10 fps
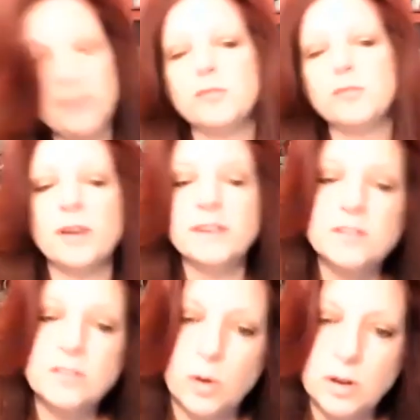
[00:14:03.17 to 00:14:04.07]
think of writing
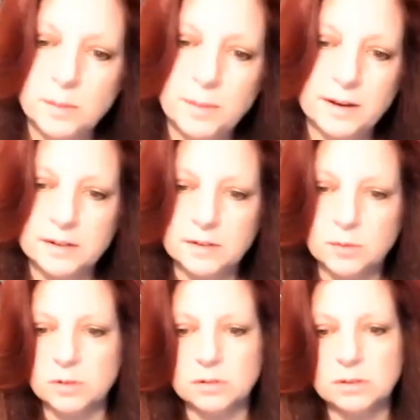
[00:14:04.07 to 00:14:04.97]
a song about
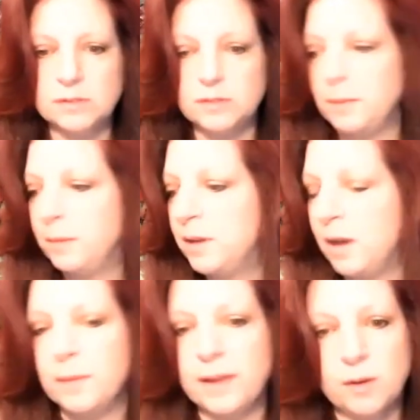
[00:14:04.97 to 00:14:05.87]
it, or even maybe
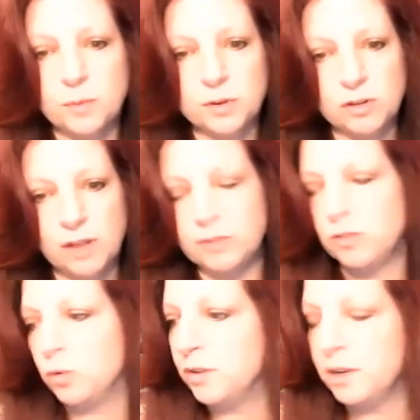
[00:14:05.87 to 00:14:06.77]
coming out with your life
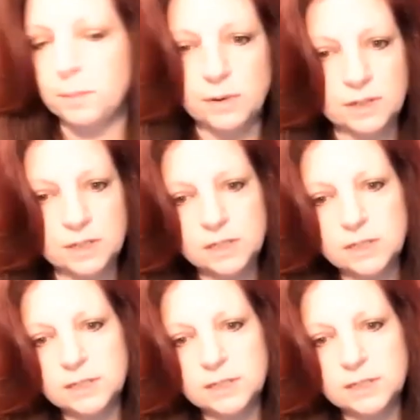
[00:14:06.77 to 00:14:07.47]
story, a book?